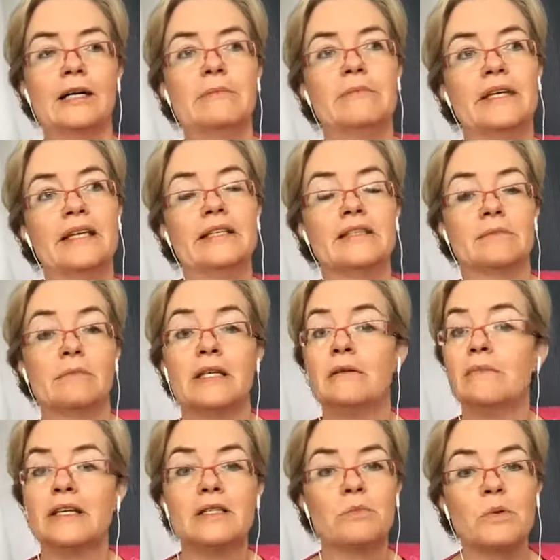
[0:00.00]
in my
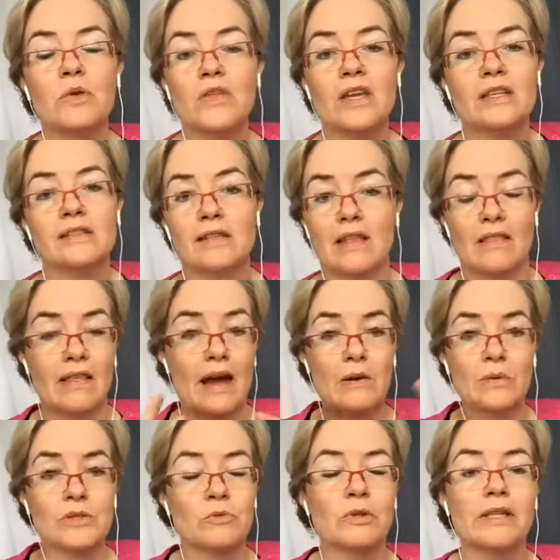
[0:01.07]
smoothies, that
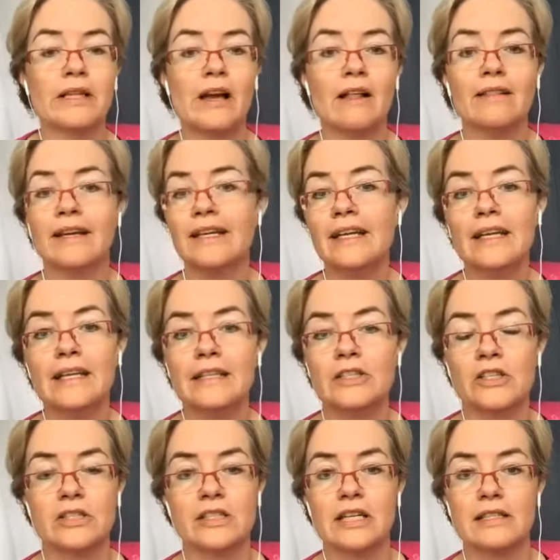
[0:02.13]
was really all I needed,
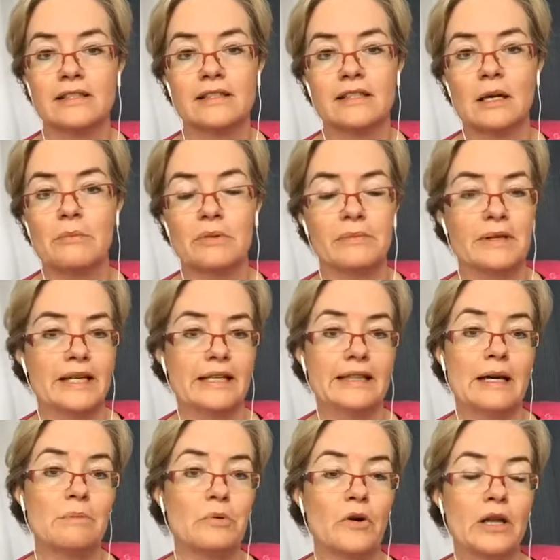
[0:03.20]
just as a supplement at
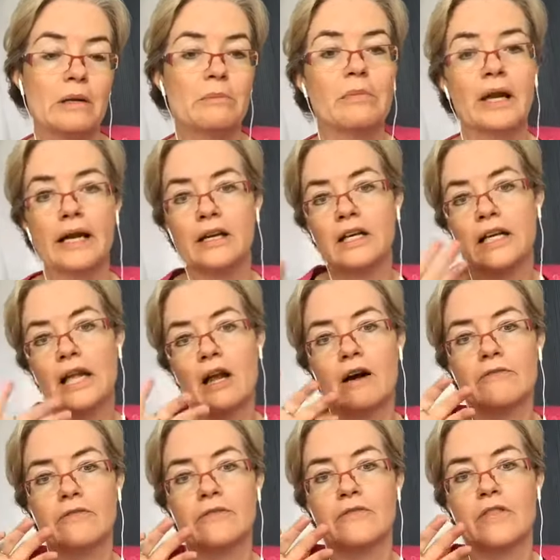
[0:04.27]
that point. But I could get
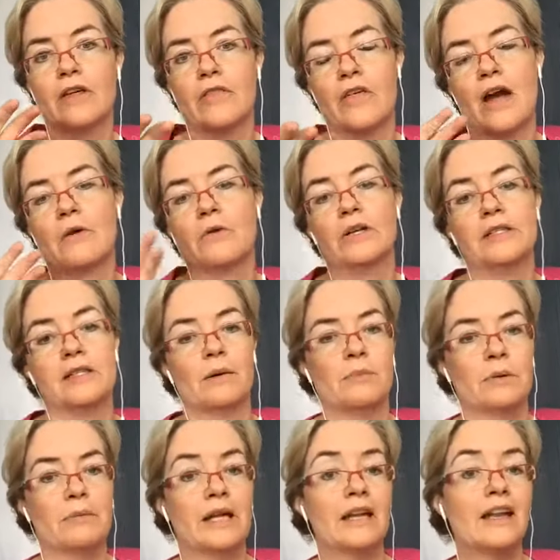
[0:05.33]
off of the thyroid
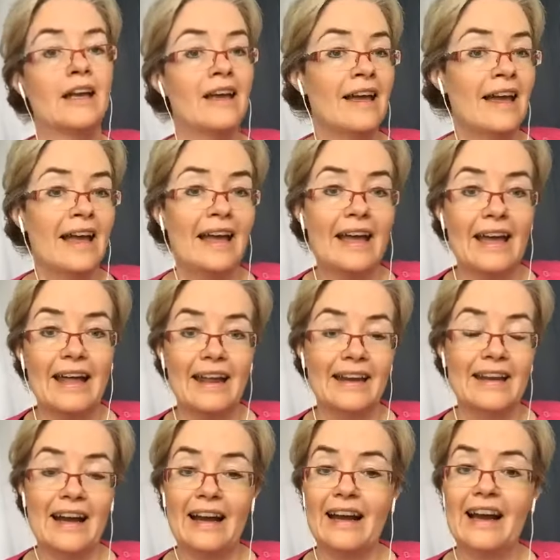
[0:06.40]
supplement. And
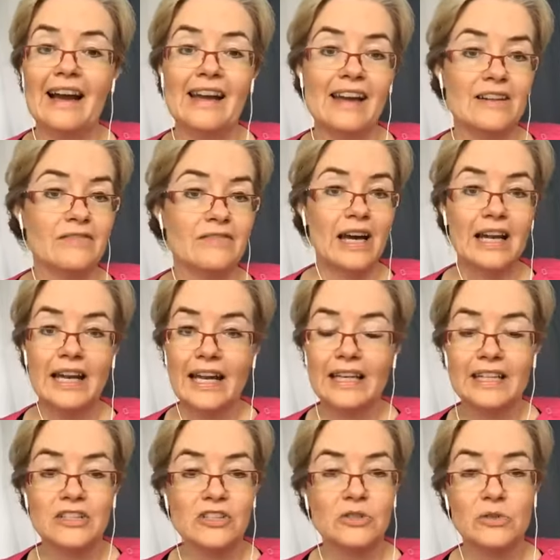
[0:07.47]
I have had
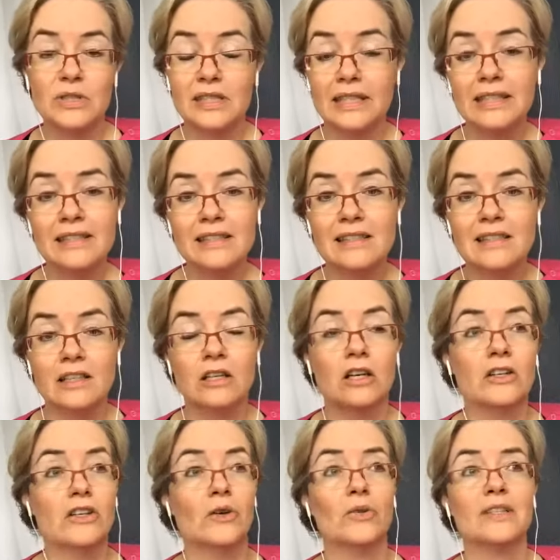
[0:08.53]
issues since.
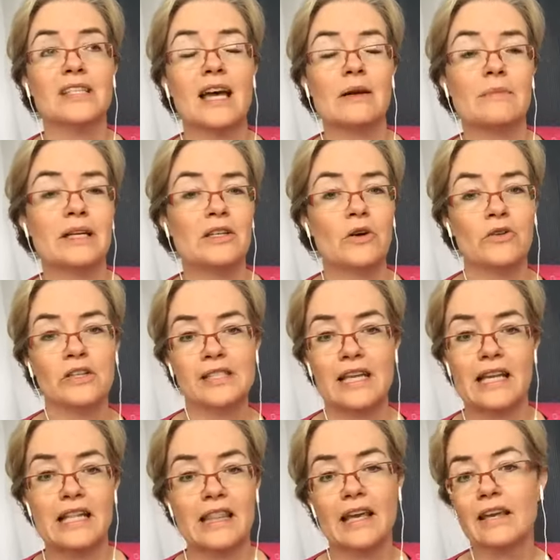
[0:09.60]
The only time I notice
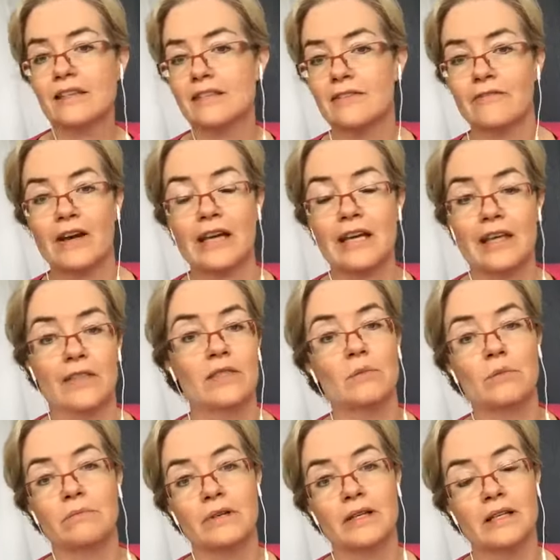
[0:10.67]
anything is if I get
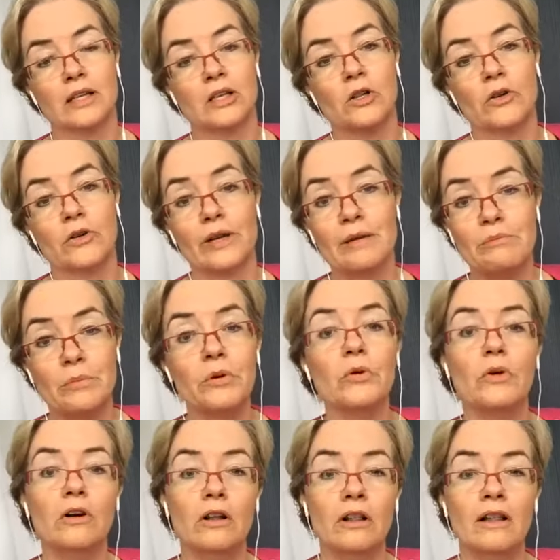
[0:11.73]
in a chlorine
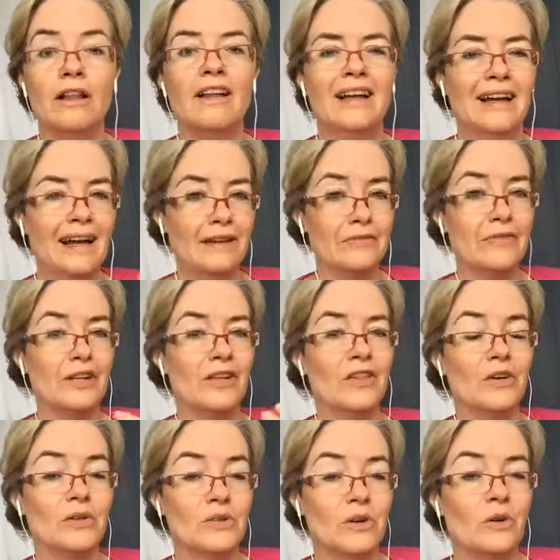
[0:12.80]
pool. I feel
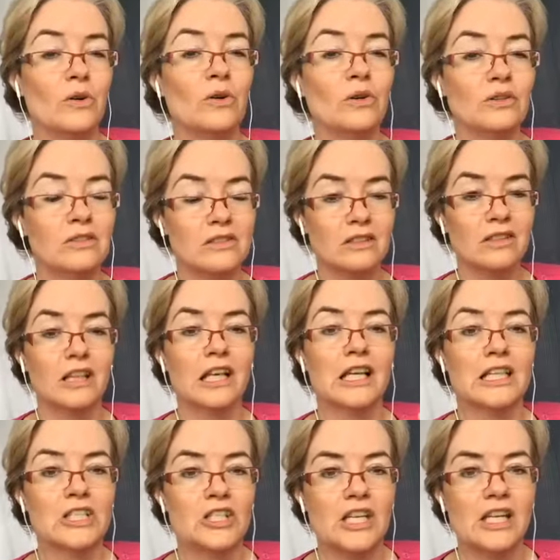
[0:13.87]
those old
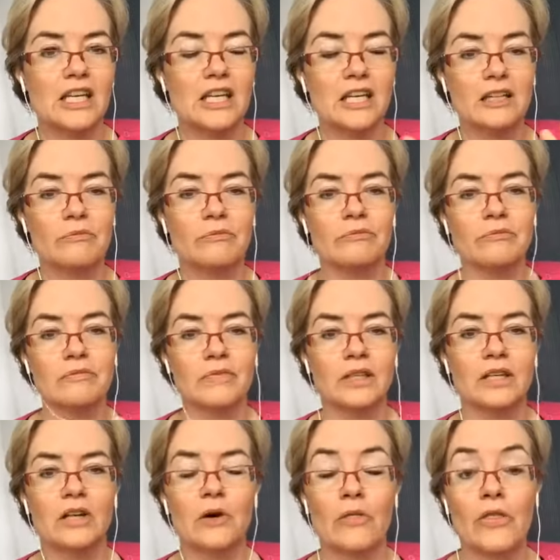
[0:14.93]
sluggishy,
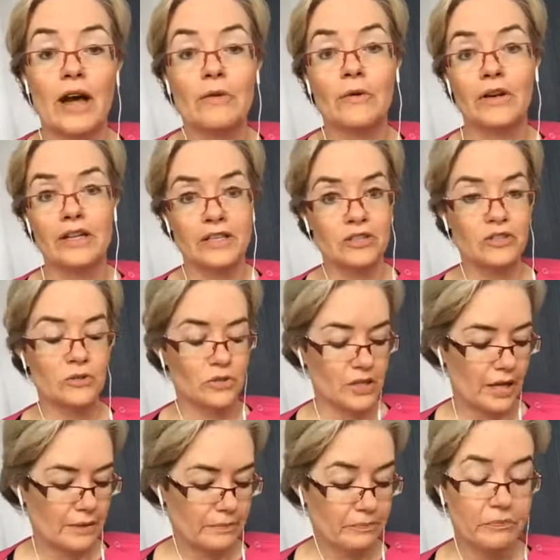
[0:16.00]
thyroid issues
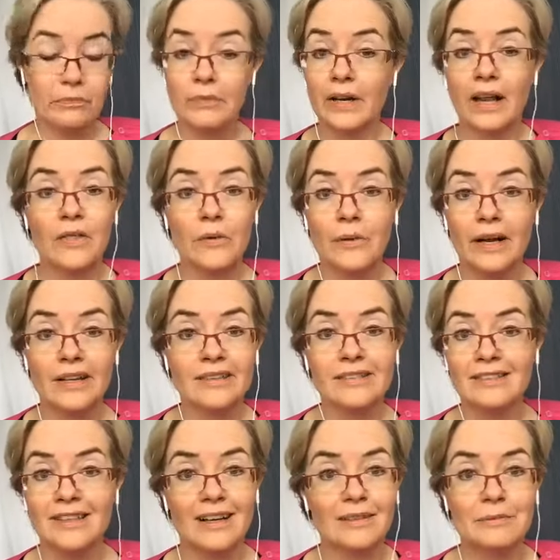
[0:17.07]
then. But otherwise,
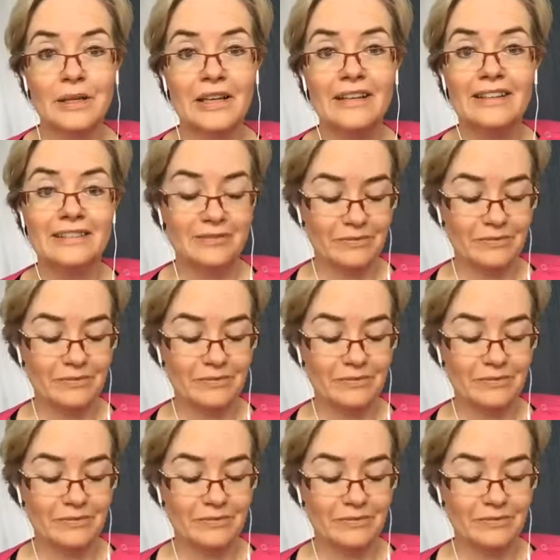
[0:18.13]
I'm good.